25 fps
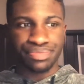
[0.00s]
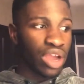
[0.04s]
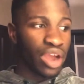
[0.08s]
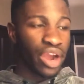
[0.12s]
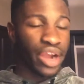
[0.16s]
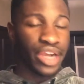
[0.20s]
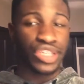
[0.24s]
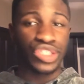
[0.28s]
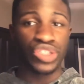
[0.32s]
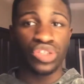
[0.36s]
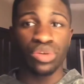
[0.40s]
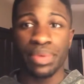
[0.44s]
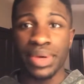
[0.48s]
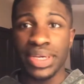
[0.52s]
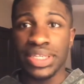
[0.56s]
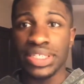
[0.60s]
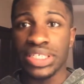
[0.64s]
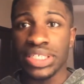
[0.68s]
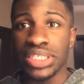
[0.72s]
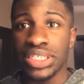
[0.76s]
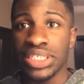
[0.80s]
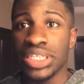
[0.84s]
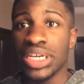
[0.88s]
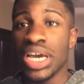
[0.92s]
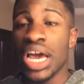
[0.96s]
All right, so
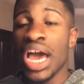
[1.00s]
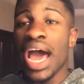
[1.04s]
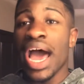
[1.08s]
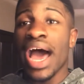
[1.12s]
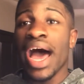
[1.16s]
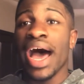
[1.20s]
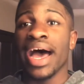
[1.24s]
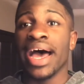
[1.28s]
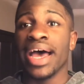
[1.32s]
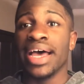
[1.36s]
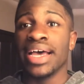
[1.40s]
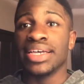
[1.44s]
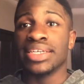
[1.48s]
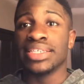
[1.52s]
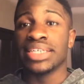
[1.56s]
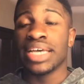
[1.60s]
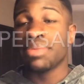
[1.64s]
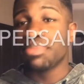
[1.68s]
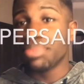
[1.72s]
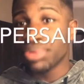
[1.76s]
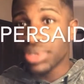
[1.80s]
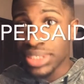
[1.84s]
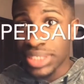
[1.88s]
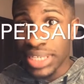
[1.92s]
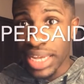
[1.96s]
basically, as I
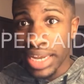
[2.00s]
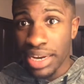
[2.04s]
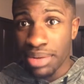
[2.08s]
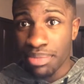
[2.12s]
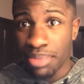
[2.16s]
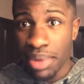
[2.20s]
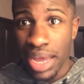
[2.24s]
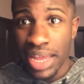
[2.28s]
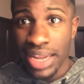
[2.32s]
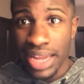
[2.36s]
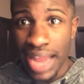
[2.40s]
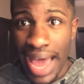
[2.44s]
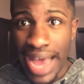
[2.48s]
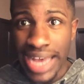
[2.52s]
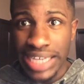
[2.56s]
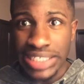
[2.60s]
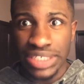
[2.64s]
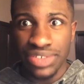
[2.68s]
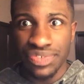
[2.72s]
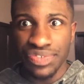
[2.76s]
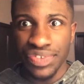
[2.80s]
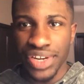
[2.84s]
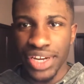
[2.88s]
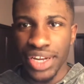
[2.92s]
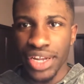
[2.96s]
said in my
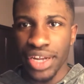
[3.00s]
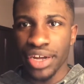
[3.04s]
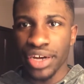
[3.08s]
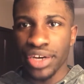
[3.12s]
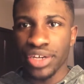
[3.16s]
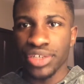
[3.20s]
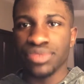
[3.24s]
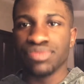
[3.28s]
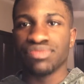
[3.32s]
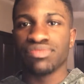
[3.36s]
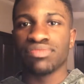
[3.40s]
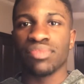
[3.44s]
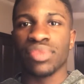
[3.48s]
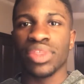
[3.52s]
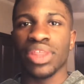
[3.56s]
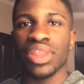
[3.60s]
last video,